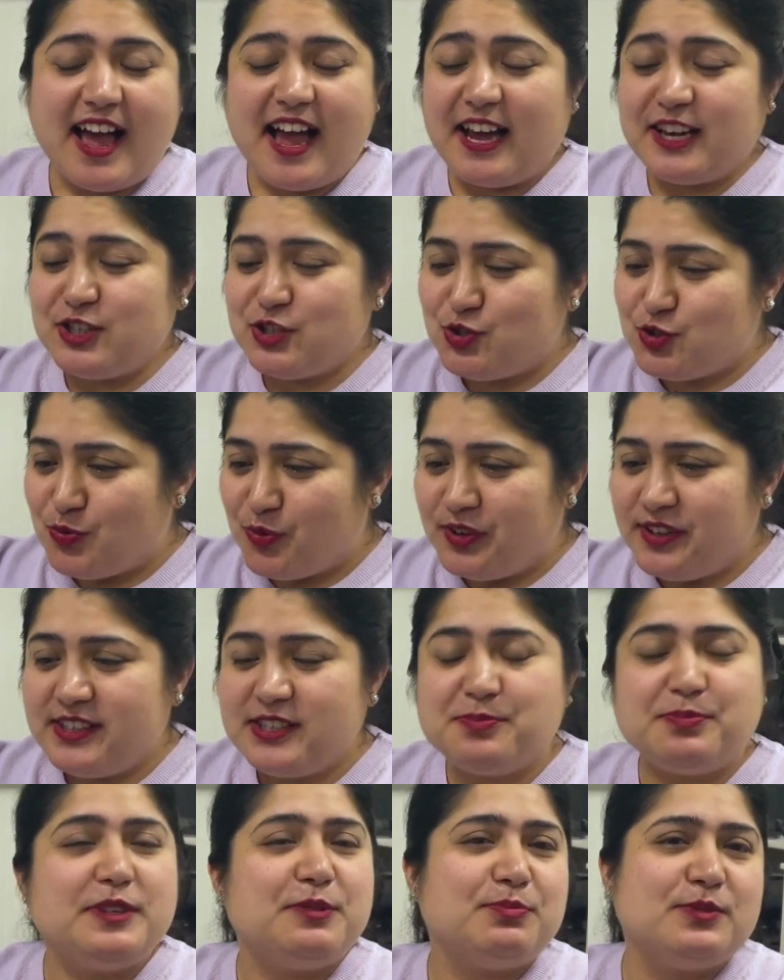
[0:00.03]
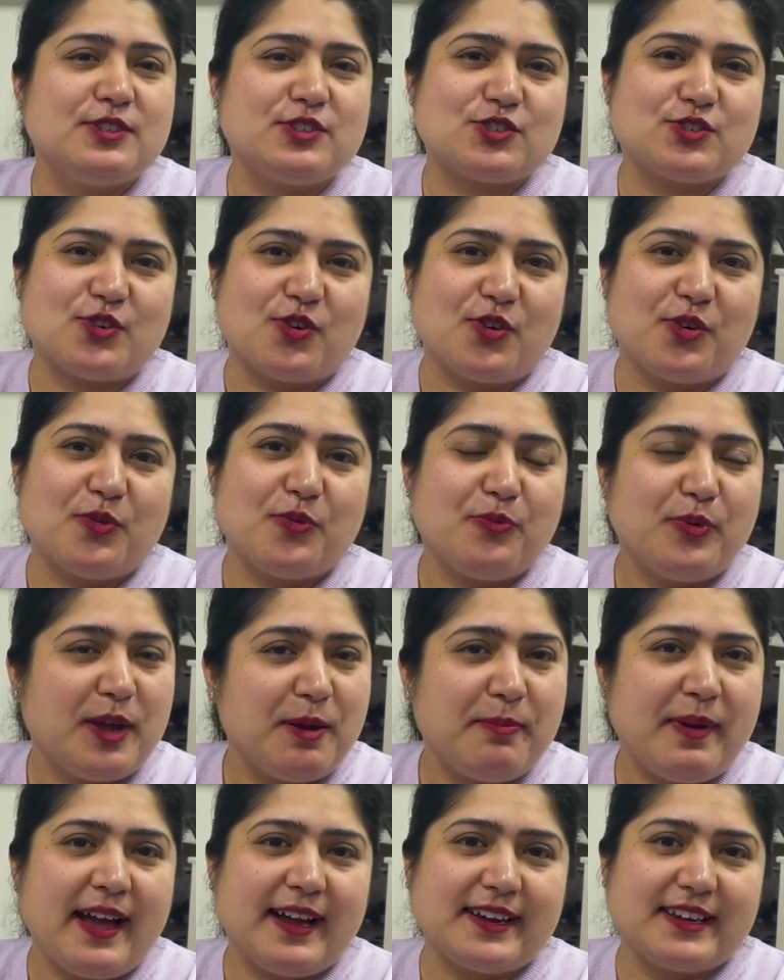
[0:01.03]
I joined PeopleStrong way
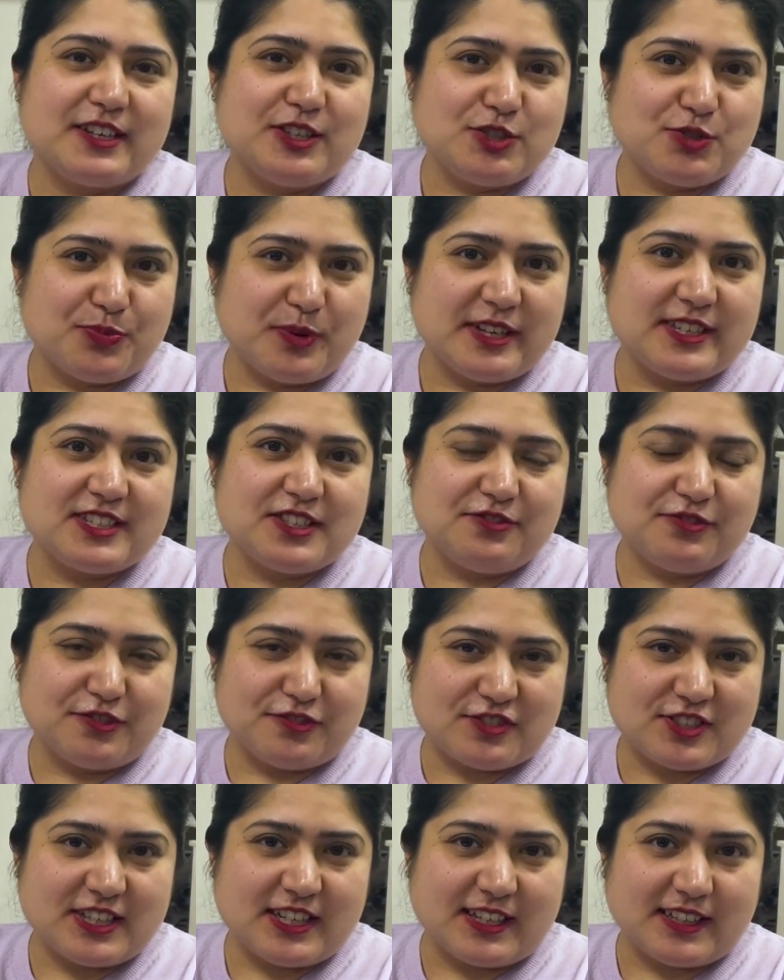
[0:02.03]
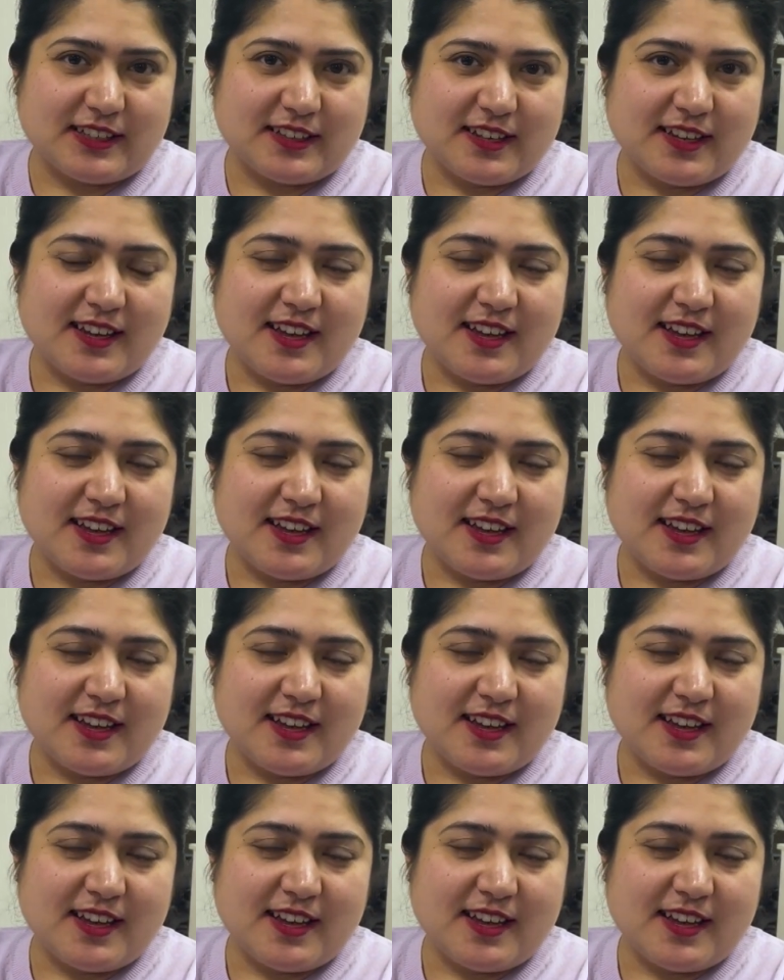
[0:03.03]
back in 2015,